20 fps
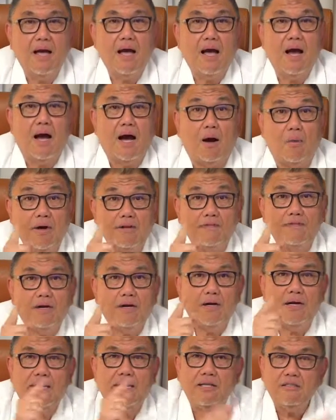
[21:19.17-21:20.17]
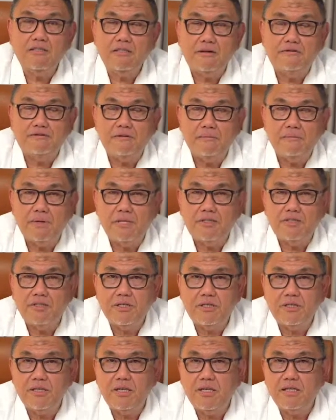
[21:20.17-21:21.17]
However, atrial
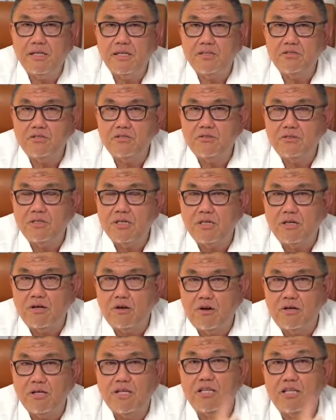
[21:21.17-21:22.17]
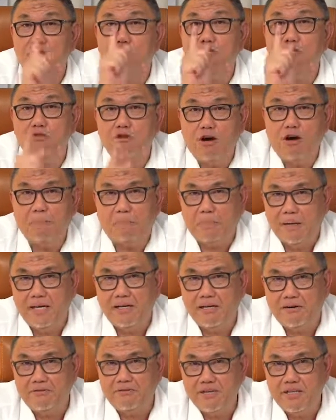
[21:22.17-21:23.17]
fibrillation, the clot is not
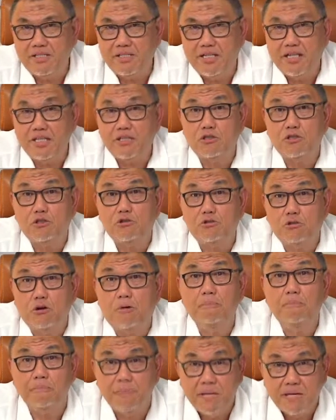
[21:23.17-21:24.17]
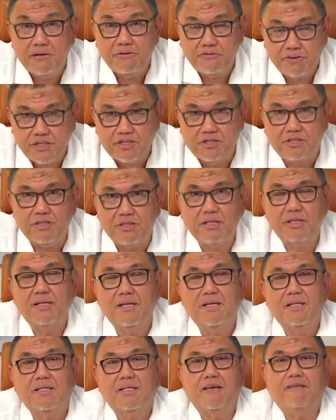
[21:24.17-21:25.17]
platelet rich, it's thrombin rich.
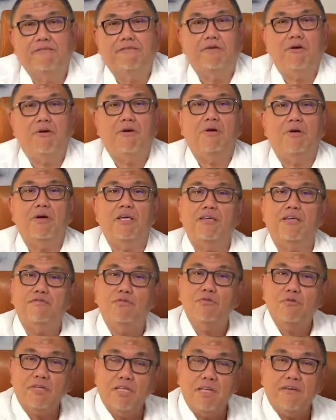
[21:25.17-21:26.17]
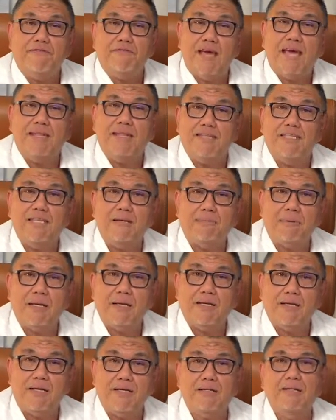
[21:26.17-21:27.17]
Therefore, if you give
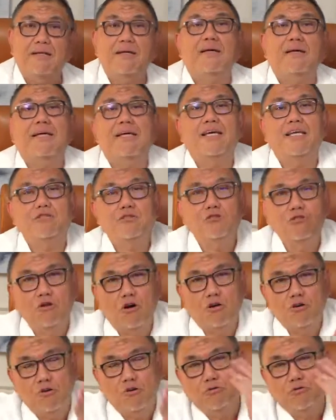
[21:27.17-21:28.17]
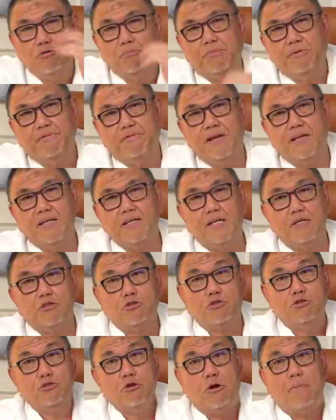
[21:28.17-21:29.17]
antiplatelet, it's not going to prevent the
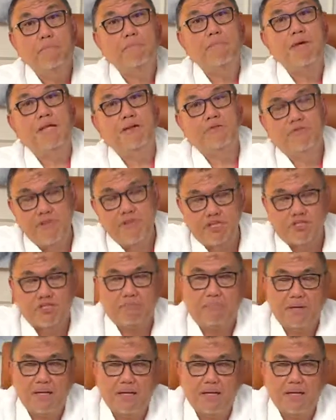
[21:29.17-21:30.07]
thrombin rich